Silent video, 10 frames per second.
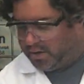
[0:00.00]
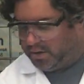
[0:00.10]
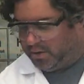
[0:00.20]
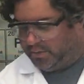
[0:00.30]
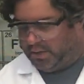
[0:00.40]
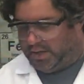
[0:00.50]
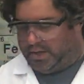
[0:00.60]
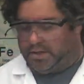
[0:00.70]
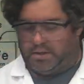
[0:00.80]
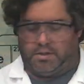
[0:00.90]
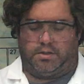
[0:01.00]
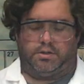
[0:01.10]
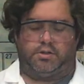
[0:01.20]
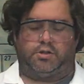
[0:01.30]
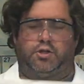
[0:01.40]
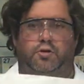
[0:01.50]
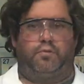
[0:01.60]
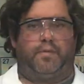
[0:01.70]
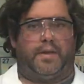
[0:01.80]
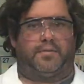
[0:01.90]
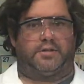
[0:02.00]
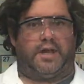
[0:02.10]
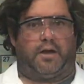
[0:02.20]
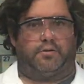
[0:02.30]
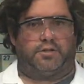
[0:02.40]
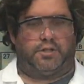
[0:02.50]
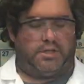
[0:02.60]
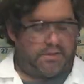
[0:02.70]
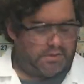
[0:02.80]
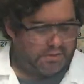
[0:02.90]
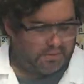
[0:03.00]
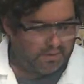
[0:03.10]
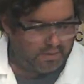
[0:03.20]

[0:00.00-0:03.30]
You'll need 2 paper towel sheets,